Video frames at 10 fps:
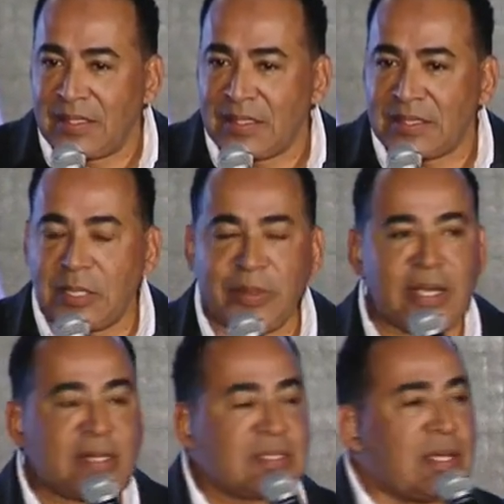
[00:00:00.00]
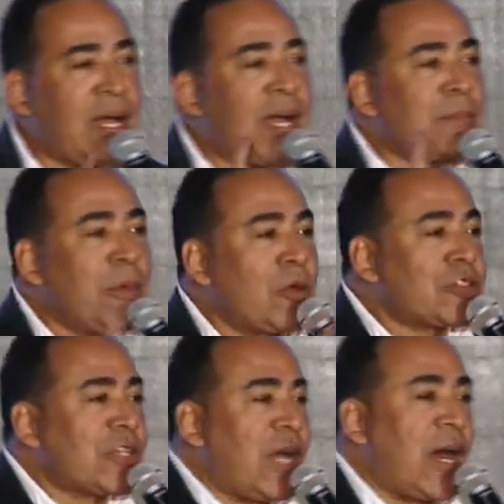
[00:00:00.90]
See, because an
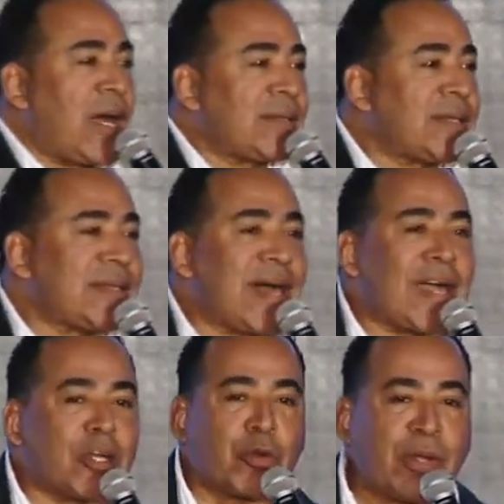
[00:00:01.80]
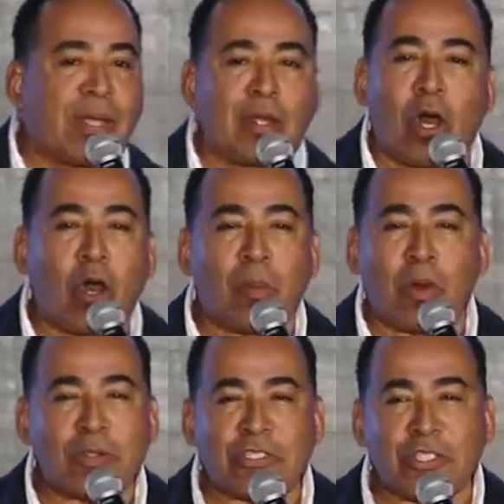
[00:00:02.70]
utmost God did not create
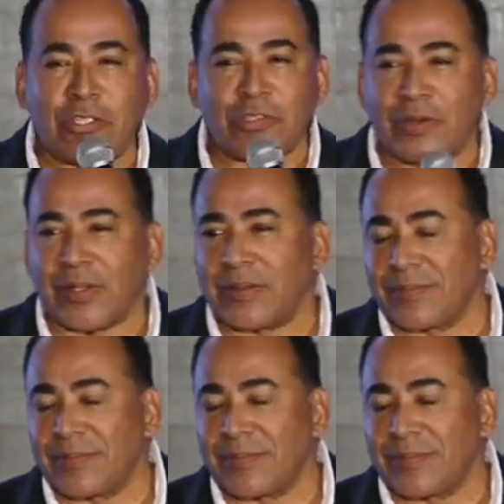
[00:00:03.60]
almost children.